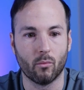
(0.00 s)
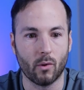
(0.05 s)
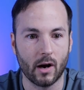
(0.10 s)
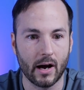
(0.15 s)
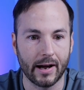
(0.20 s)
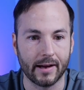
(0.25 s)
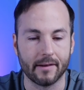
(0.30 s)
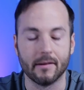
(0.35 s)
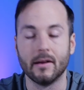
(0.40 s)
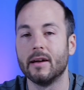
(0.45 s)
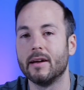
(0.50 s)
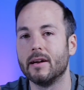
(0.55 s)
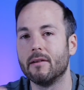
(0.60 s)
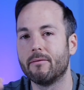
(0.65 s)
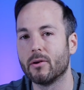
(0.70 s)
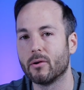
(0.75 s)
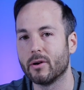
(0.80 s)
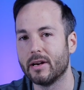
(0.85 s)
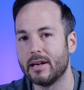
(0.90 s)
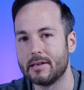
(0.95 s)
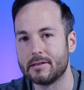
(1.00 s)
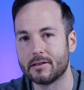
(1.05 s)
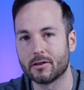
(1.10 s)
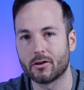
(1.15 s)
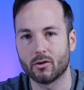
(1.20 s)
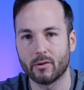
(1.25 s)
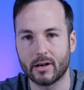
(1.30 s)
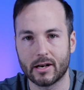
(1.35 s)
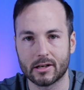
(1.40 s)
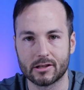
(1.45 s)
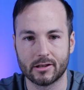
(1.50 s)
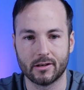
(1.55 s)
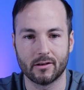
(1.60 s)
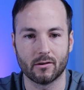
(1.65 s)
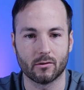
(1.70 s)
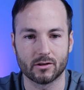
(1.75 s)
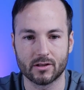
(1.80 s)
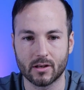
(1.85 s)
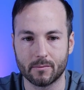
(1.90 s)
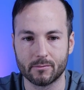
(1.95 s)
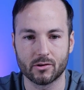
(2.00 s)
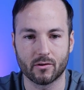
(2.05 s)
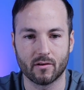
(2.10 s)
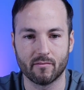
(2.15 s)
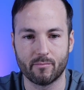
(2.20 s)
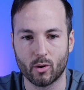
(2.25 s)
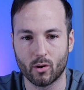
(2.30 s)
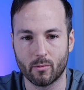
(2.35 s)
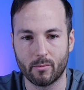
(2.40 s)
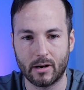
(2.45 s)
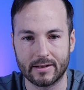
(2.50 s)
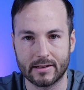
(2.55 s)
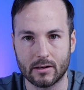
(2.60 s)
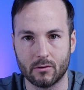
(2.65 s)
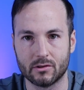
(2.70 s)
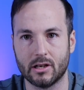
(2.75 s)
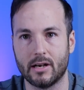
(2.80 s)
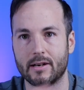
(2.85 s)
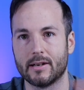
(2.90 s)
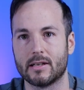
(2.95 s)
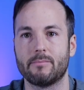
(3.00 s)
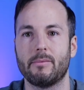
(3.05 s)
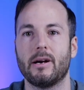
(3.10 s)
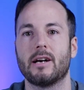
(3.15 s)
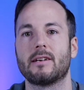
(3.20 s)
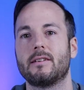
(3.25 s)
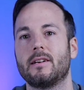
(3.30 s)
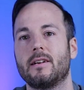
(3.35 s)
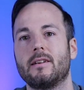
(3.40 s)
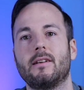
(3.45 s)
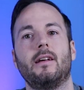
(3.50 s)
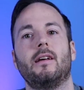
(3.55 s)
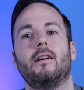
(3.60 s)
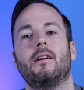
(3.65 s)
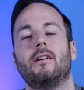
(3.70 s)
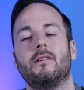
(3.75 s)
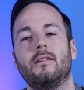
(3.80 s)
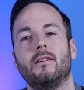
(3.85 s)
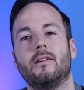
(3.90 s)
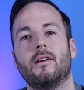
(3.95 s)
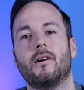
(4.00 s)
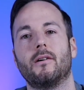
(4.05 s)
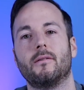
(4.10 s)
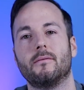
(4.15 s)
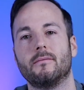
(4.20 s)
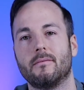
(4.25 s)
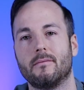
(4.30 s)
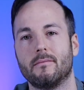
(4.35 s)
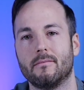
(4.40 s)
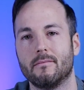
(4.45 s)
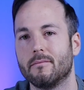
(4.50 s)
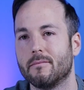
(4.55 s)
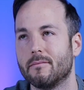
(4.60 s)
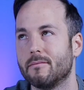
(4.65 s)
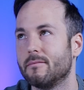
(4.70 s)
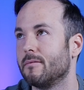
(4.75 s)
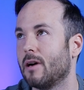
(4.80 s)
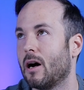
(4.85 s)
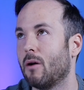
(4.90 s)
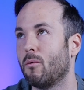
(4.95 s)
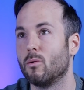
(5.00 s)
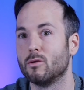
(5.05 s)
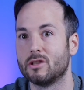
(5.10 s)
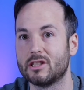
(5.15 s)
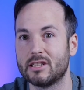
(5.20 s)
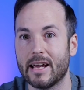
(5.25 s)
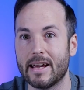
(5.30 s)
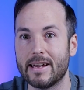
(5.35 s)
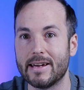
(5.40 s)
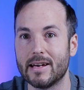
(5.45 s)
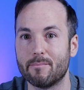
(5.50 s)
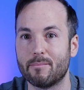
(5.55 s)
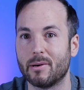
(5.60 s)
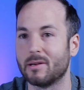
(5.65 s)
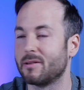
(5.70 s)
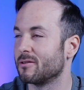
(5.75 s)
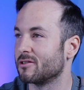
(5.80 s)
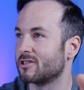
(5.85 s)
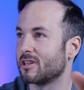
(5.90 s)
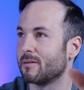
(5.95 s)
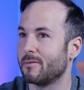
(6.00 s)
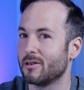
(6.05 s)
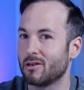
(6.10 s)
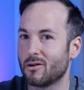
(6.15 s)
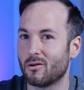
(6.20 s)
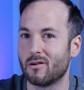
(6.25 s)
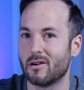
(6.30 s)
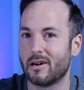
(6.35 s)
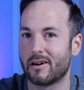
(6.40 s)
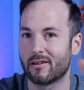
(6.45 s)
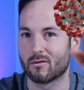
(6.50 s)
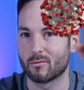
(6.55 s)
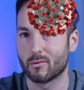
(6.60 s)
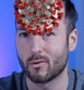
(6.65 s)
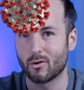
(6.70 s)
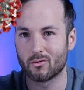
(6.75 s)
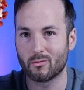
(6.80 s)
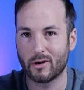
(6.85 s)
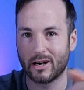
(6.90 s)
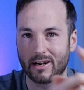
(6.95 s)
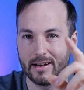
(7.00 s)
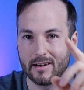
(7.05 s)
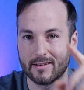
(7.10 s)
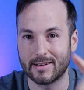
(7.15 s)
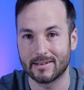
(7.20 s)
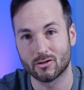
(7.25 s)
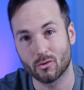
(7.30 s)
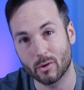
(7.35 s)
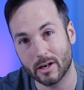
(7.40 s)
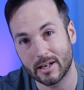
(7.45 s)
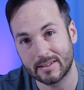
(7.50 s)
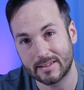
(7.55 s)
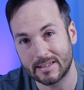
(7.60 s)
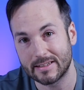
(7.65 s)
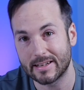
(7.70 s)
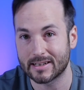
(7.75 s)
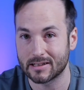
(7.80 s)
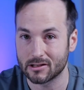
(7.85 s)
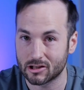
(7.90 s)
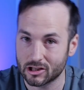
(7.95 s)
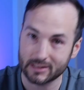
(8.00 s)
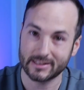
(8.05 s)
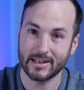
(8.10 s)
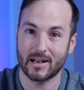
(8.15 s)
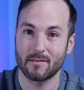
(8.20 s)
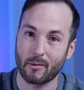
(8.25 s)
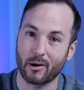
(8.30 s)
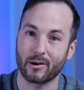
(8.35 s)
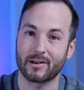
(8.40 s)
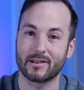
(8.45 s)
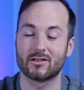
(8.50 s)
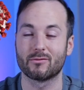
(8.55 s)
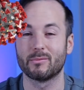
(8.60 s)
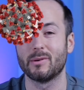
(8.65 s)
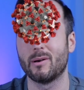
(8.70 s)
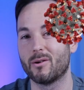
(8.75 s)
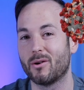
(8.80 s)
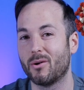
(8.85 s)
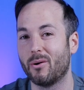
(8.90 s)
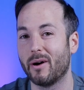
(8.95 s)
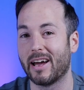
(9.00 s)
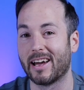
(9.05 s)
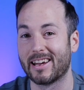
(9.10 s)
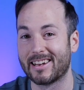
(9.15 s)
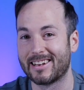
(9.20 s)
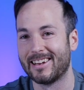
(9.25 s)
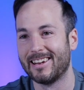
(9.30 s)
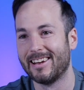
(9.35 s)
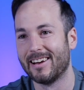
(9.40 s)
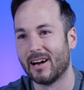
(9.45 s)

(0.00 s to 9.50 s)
Why? If there is a correction or some sort of pullback that was unexpected, you know, I won't say it, but there's something going on in the world right now that's crazy that can shut down markets real quick.